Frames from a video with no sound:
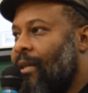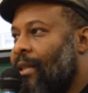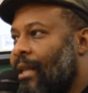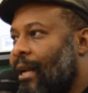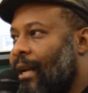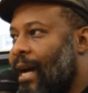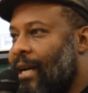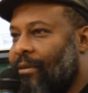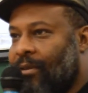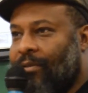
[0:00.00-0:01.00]
that a
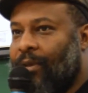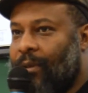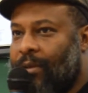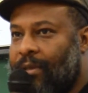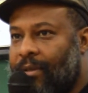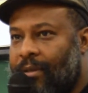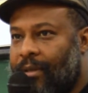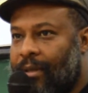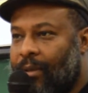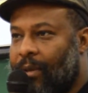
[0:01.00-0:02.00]
lot of the folks
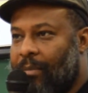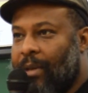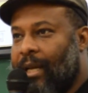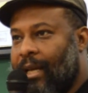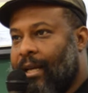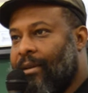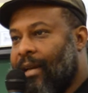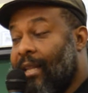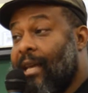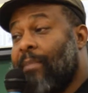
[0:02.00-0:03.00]
who had been
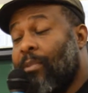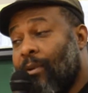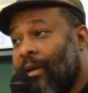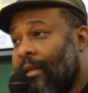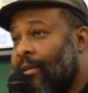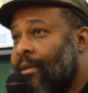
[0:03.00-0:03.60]
in at that point,